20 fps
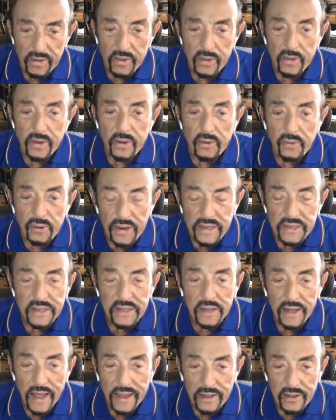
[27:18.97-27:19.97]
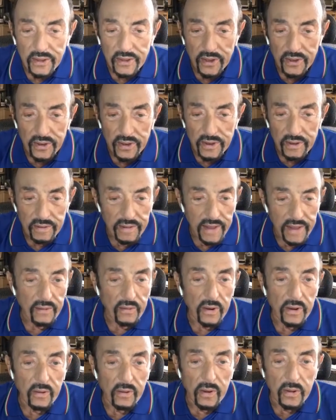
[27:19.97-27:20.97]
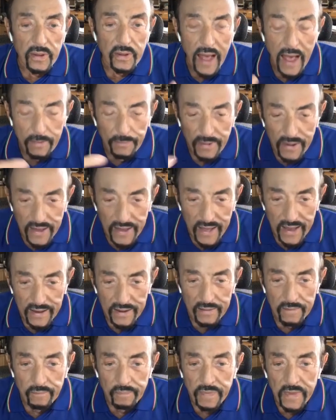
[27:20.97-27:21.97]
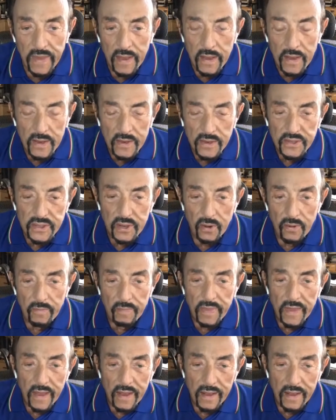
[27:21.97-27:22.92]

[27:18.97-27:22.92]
you increase the likelihood that it'll happen again. So